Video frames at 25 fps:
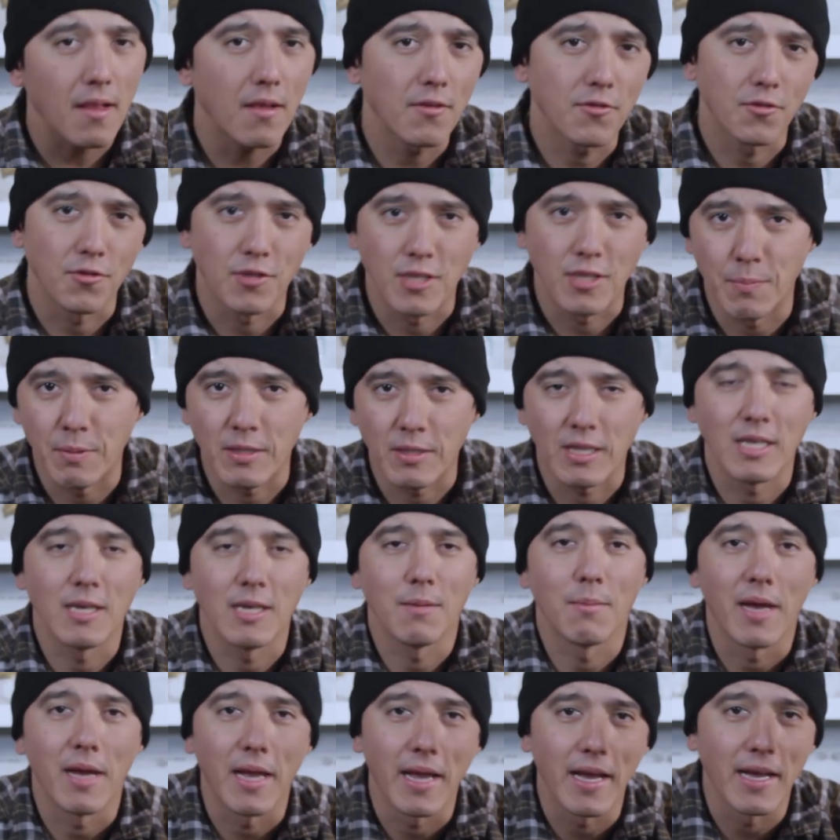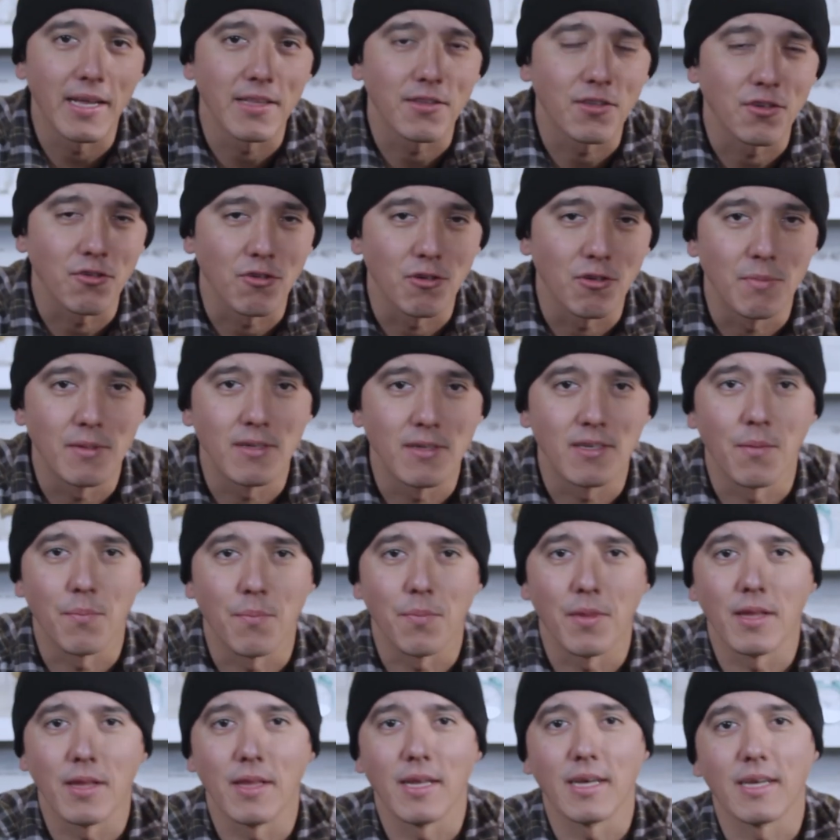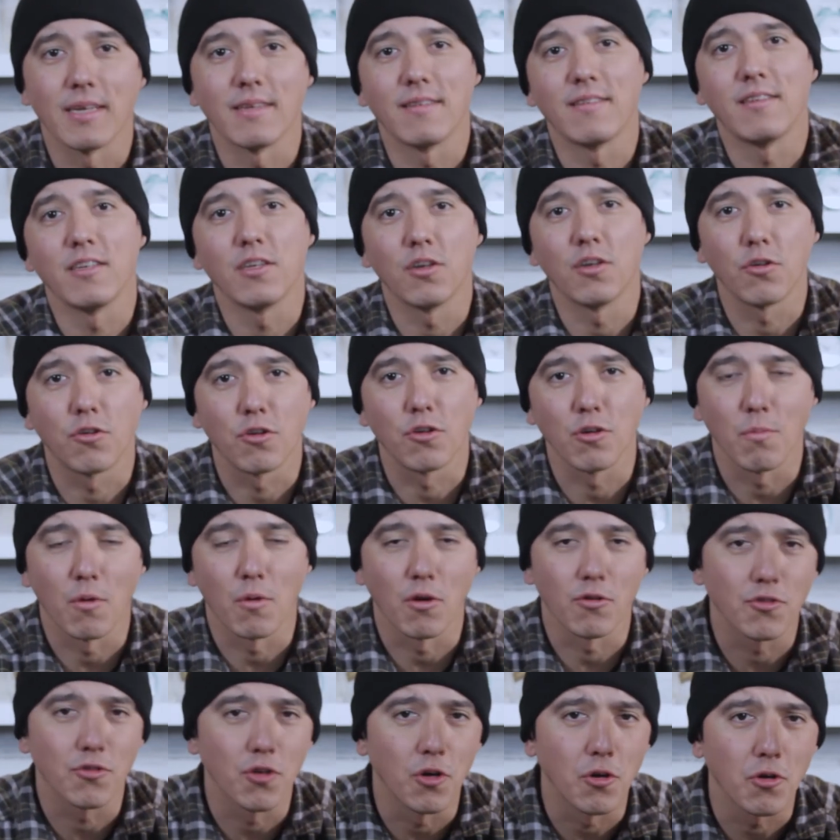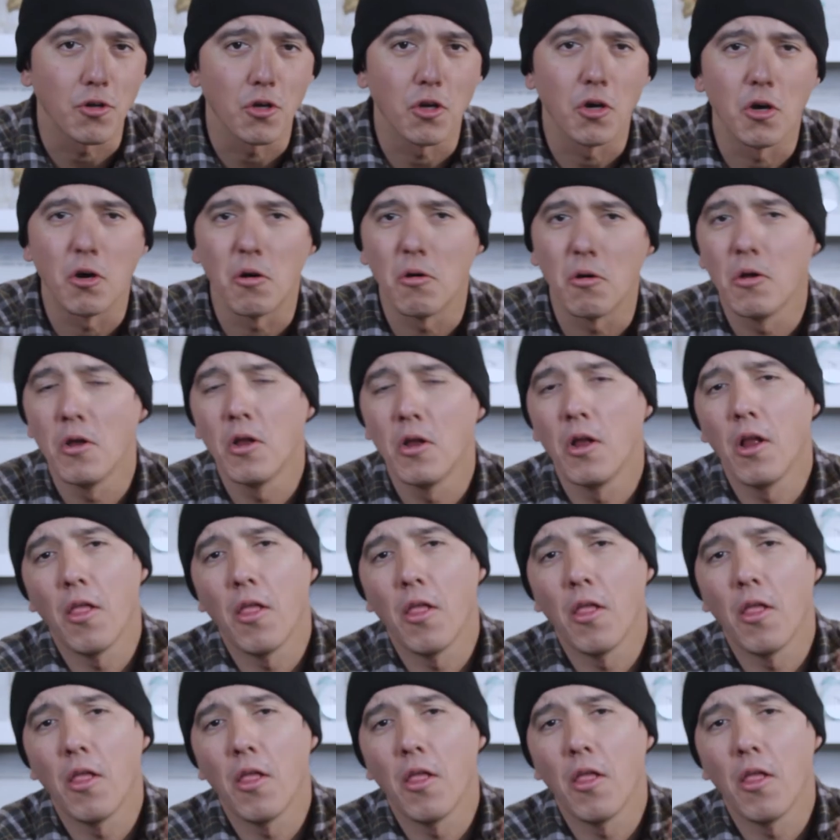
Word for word: So typically my answer would be something like a single group Marzocco,